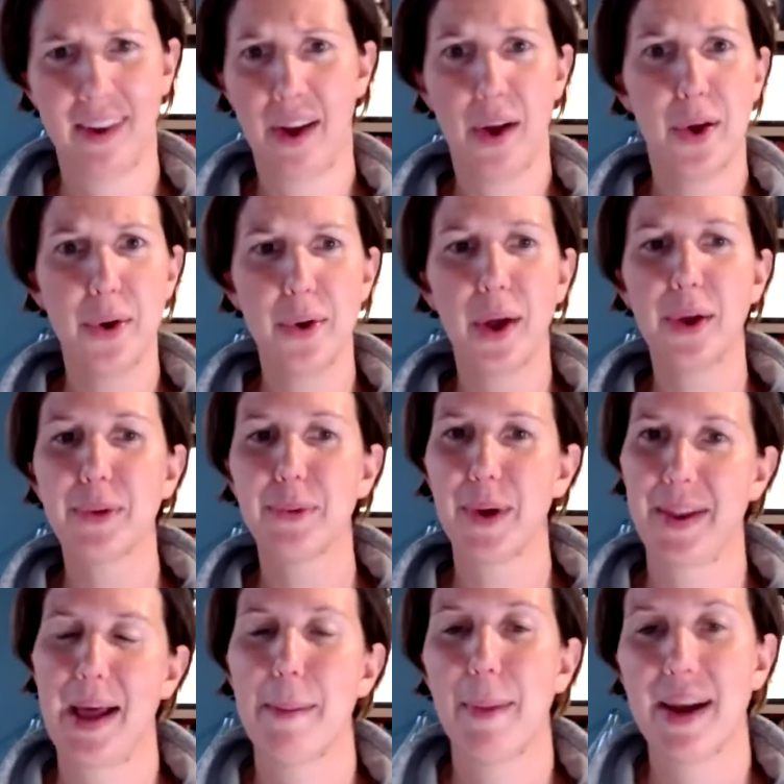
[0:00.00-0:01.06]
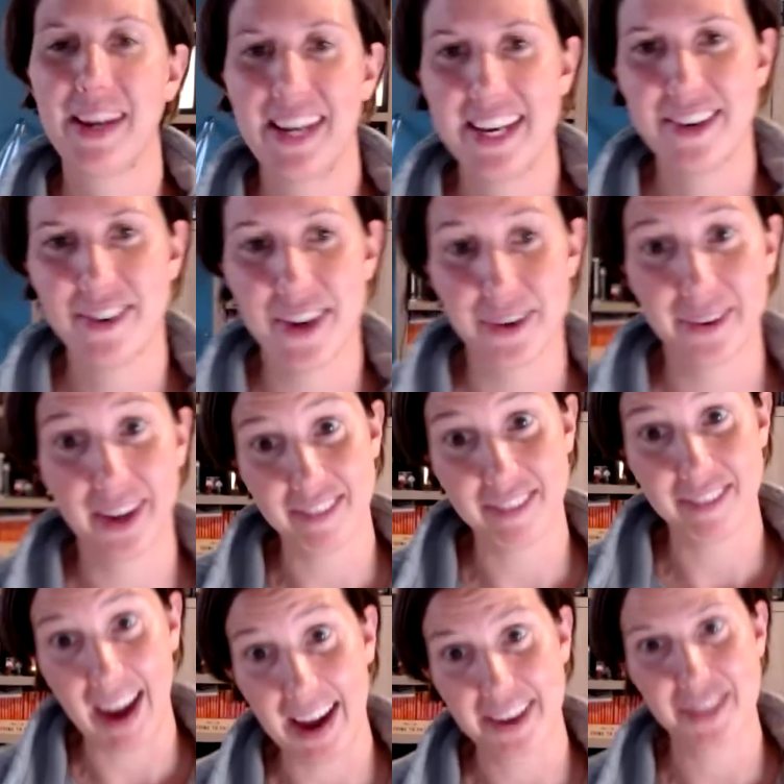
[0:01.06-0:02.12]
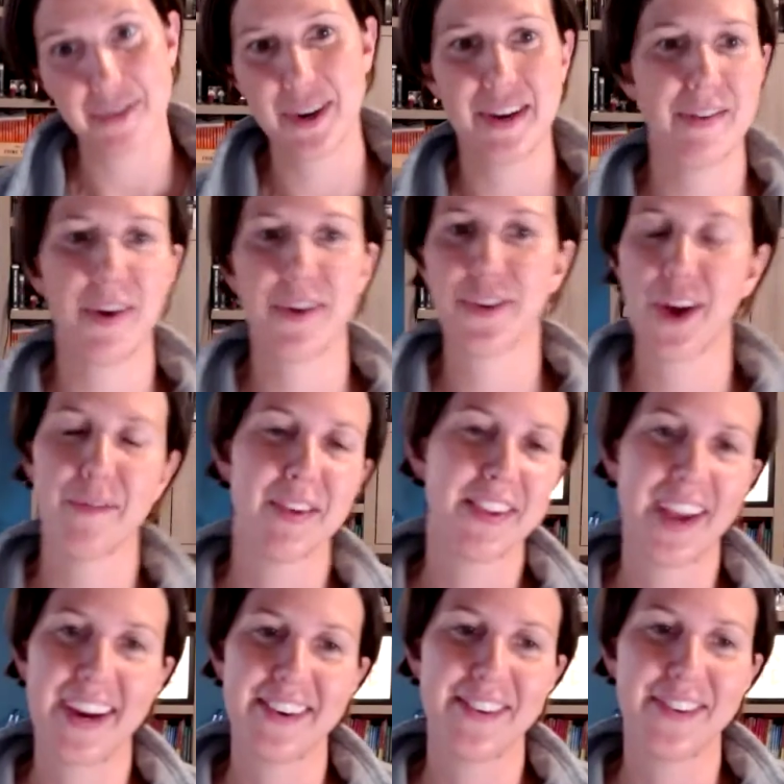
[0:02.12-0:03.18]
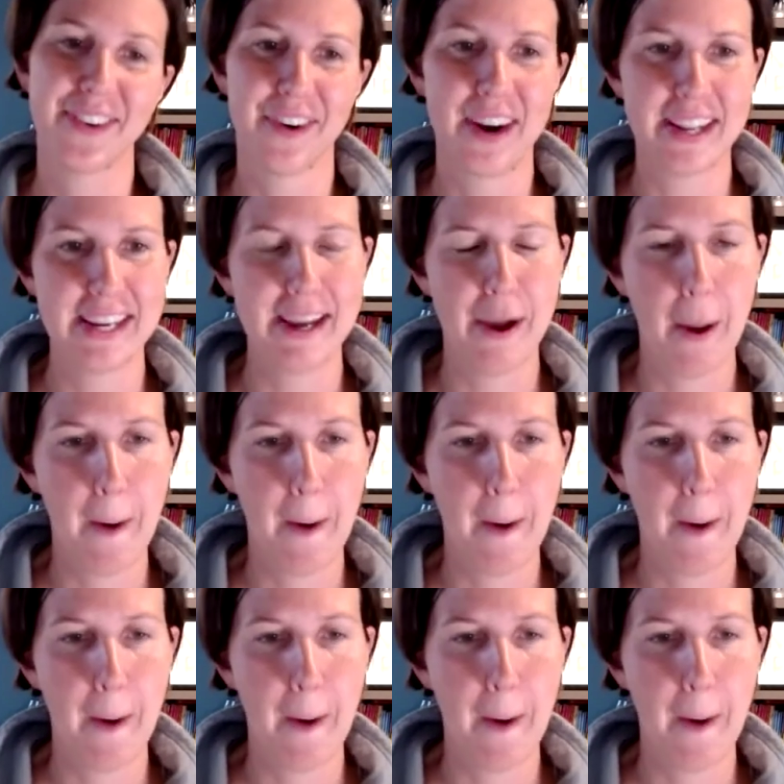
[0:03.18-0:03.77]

Who knows where that might lead to? I've had 3 of those conversations already.